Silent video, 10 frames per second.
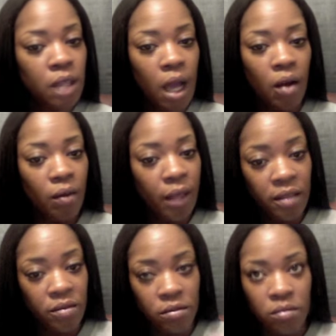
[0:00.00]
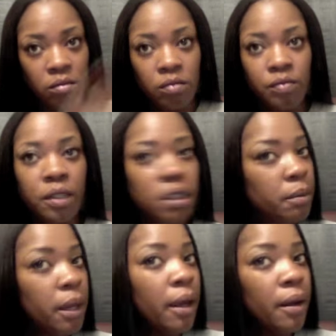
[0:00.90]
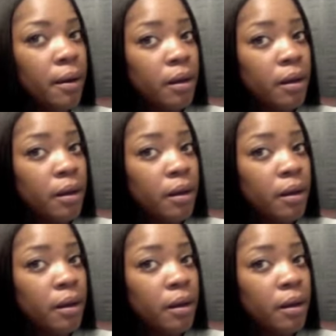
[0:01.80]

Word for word: all that for some hair.